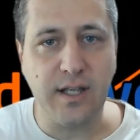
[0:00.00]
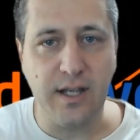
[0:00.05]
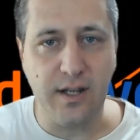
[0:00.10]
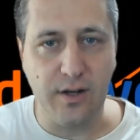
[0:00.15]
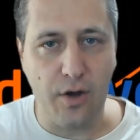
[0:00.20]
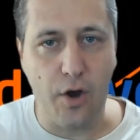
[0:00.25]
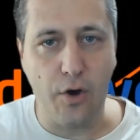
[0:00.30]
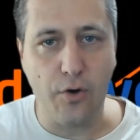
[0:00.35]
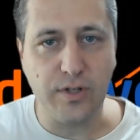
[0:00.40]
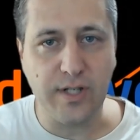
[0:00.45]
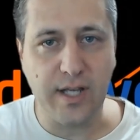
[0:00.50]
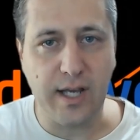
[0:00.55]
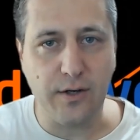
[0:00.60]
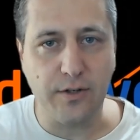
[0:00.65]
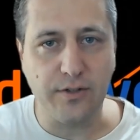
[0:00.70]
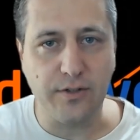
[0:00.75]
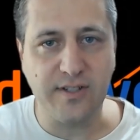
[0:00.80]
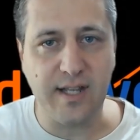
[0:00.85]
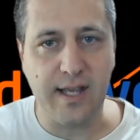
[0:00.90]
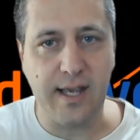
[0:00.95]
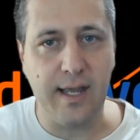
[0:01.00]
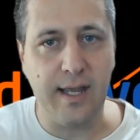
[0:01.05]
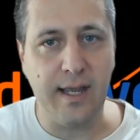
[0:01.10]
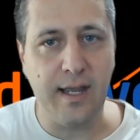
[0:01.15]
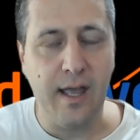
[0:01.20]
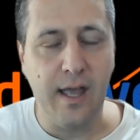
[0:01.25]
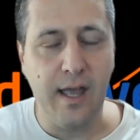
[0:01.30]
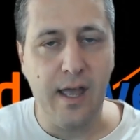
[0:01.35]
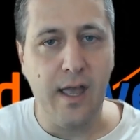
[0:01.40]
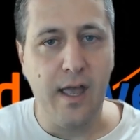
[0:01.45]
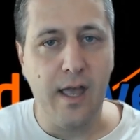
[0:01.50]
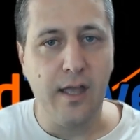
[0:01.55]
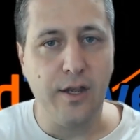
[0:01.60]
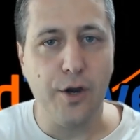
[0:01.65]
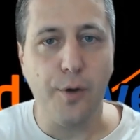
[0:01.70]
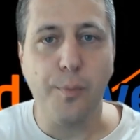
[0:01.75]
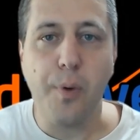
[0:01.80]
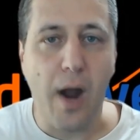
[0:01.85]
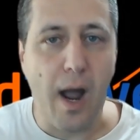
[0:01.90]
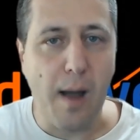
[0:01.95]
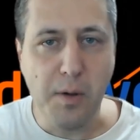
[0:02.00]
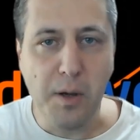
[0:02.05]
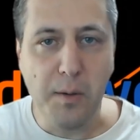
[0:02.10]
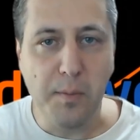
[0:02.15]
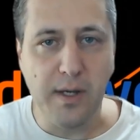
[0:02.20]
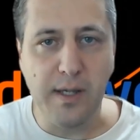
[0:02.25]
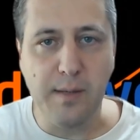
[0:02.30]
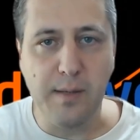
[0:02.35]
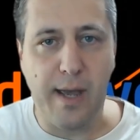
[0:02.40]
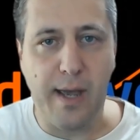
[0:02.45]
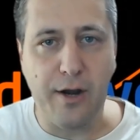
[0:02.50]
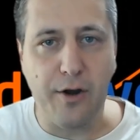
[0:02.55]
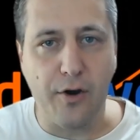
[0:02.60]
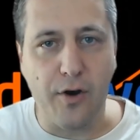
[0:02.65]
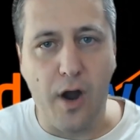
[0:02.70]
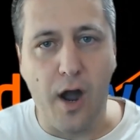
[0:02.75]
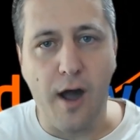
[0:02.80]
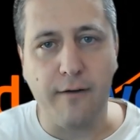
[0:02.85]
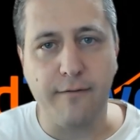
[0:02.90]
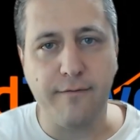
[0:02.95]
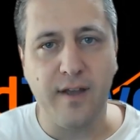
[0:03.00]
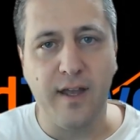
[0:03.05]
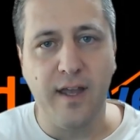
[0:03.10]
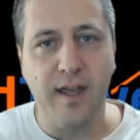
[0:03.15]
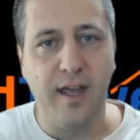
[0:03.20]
in hotel stay, you're probably better off